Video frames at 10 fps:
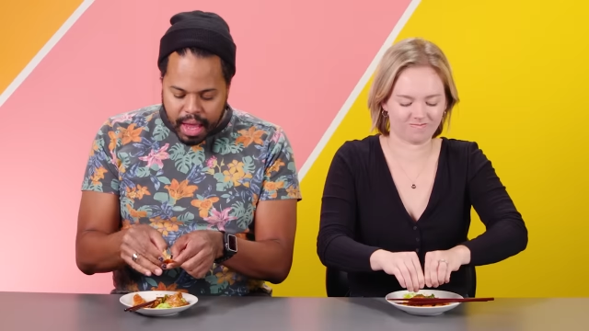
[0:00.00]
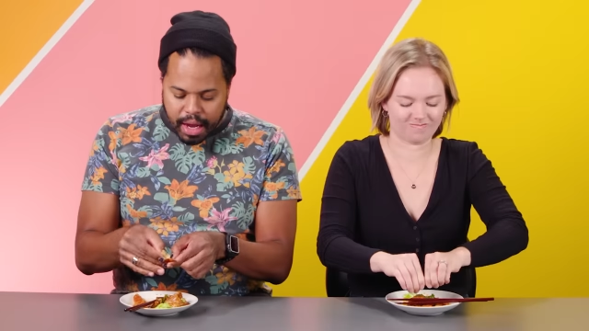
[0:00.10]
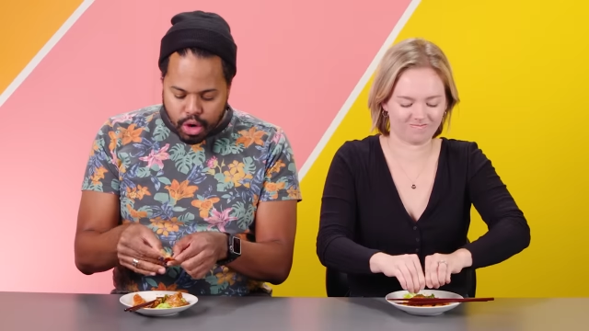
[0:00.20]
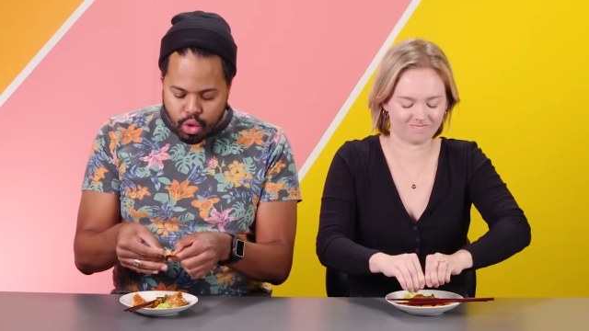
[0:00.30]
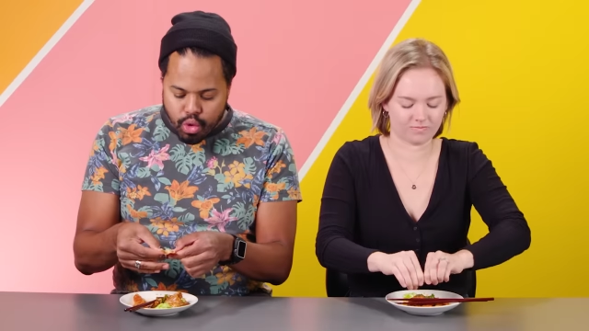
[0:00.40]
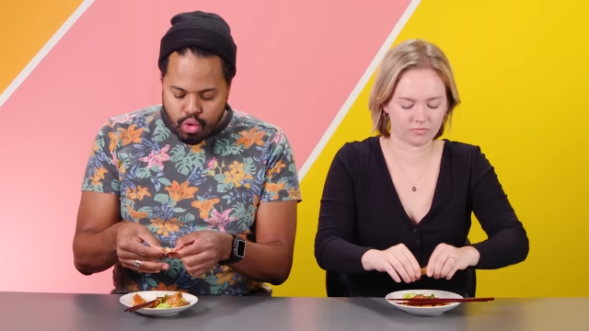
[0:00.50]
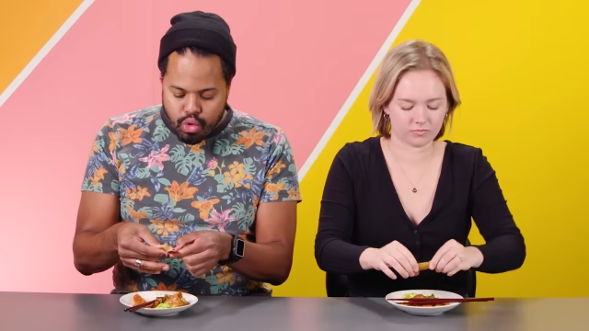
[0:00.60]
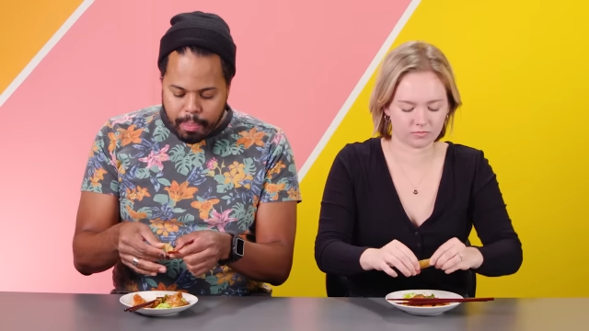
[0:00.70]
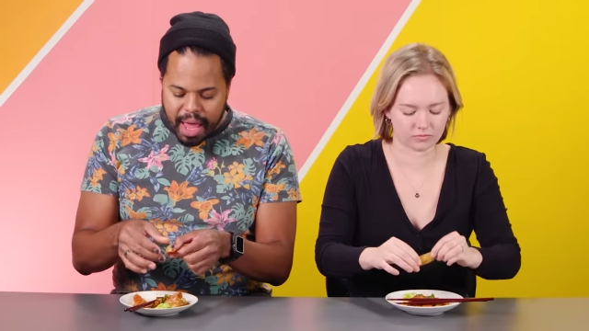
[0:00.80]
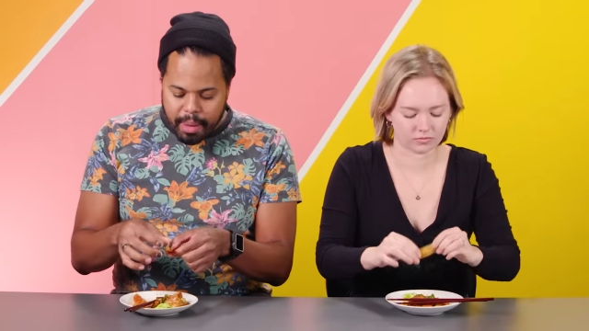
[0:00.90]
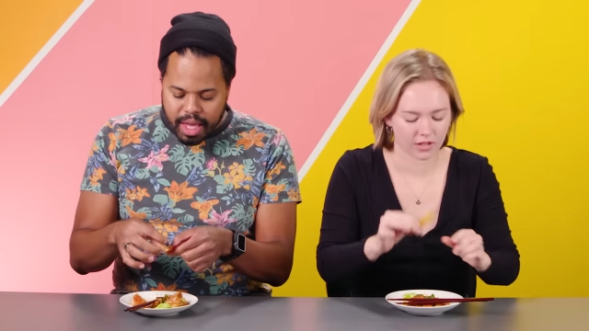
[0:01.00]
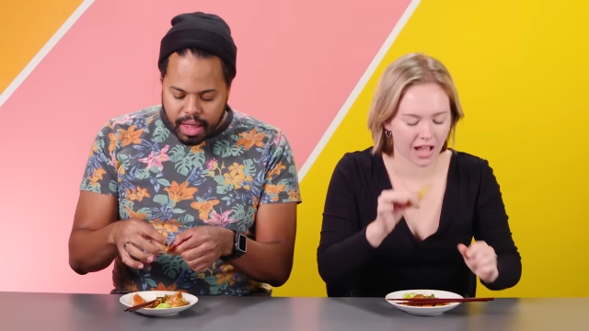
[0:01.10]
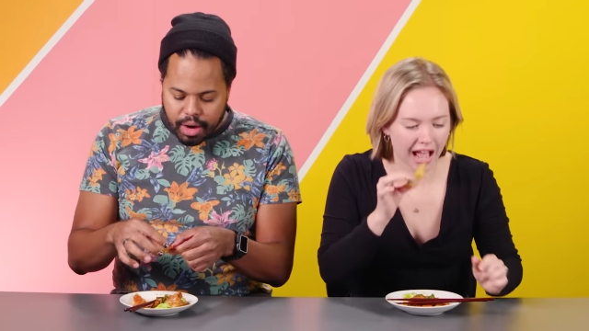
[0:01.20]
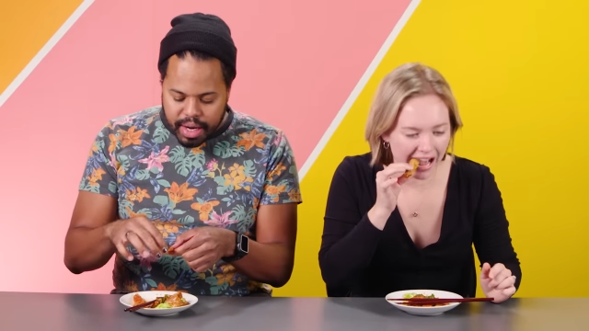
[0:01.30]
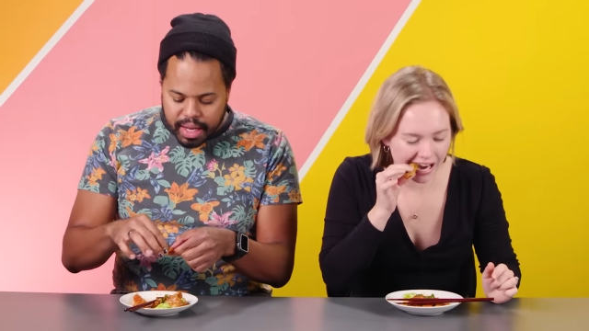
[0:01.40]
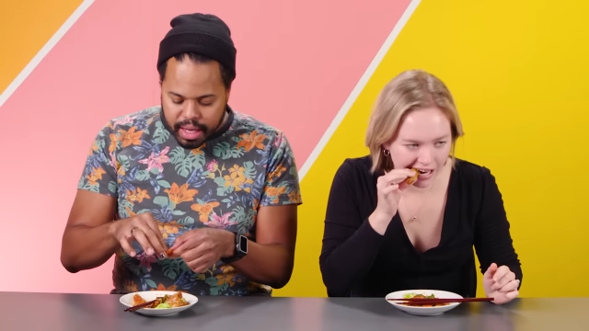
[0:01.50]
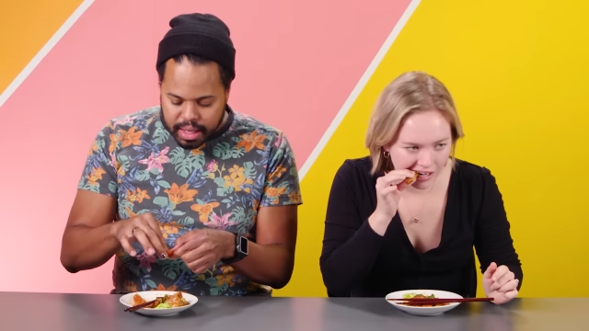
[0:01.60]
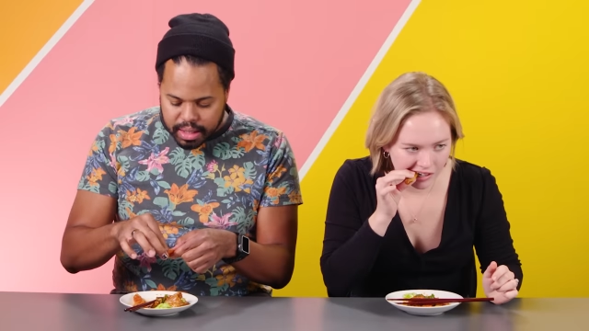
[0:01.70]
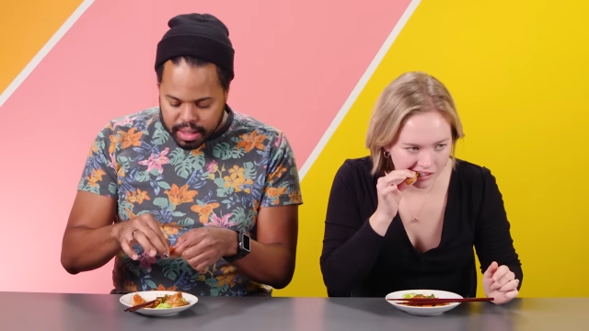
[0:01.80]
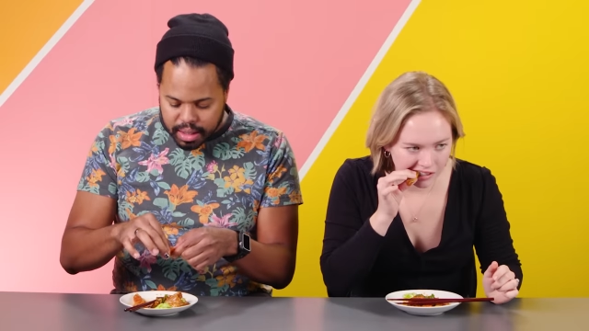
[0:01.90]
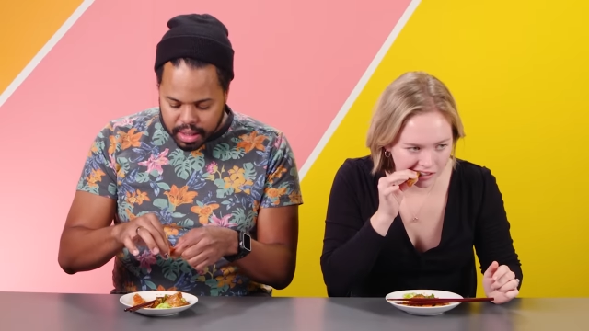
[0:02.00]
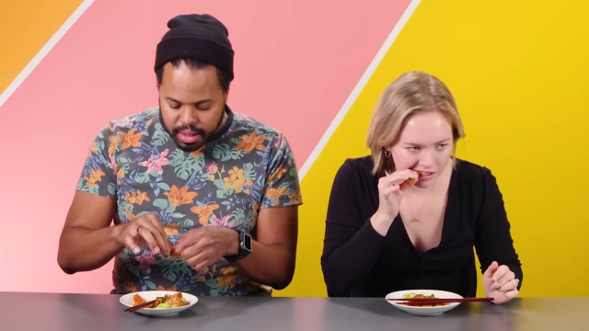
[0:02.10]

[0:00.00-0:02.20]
Speaker 1: And ooh, baby, there it is.